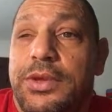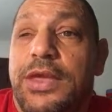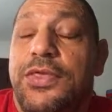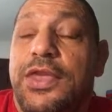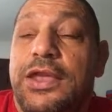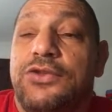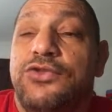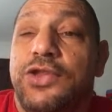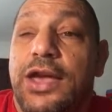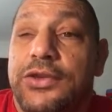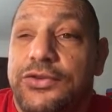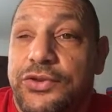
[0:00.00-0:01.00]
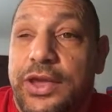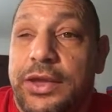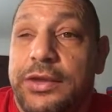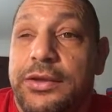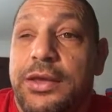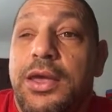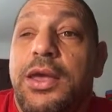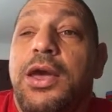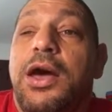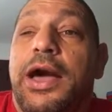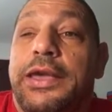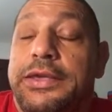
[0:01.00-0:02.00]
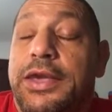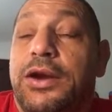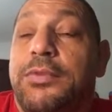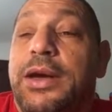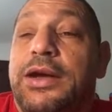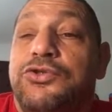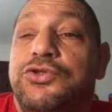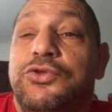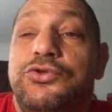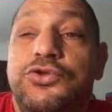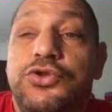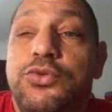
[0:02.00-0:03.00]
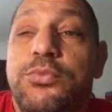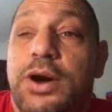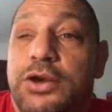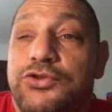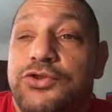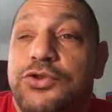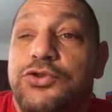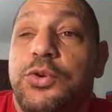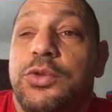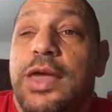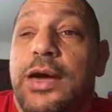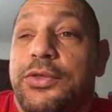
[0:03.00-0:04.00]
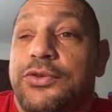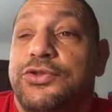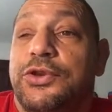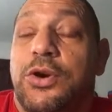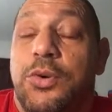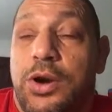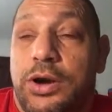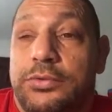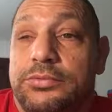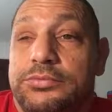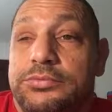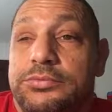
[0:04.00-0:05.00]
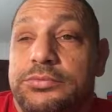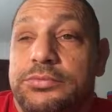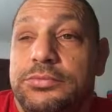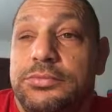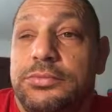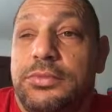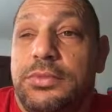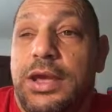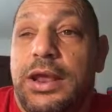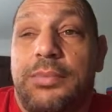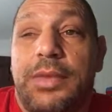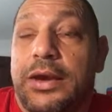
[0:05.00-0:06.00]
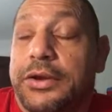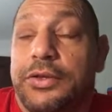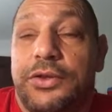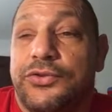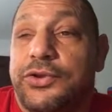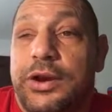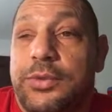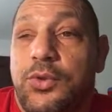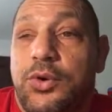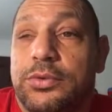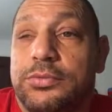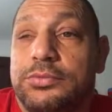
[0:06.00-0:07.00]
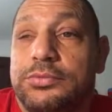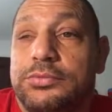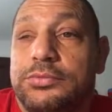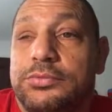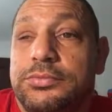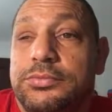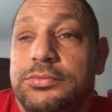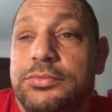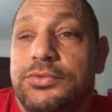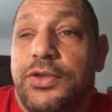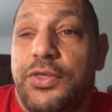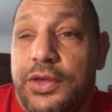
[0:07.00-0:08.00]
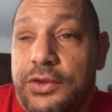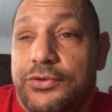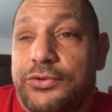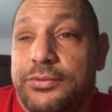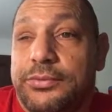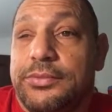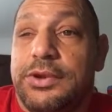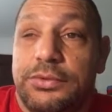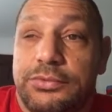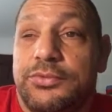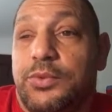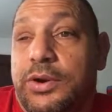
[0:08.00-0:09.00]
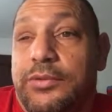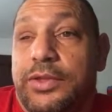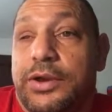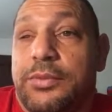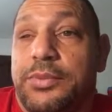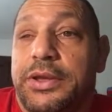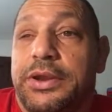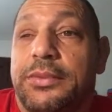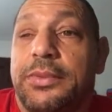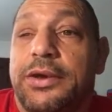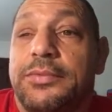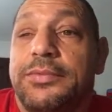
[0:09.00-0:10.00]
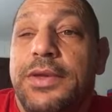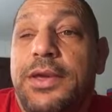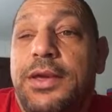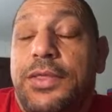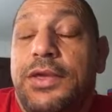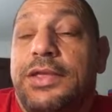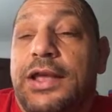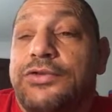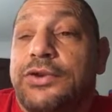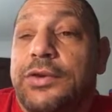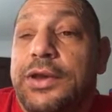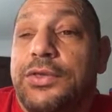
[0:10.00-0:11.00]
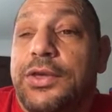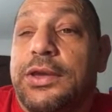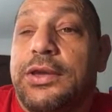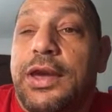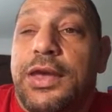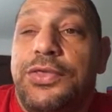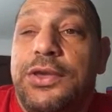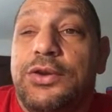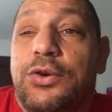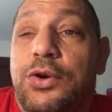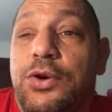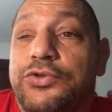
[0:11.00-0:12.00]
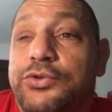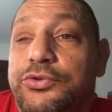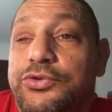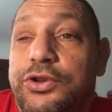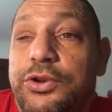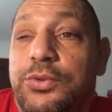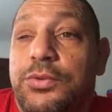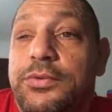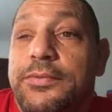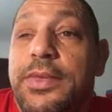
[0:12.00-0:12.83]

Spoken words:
and then I say, I care about you too much to allow this to go on, and I'm not going to listen anymore to this, to whatever they're complaining about. I think that's a great thing. I think also, too,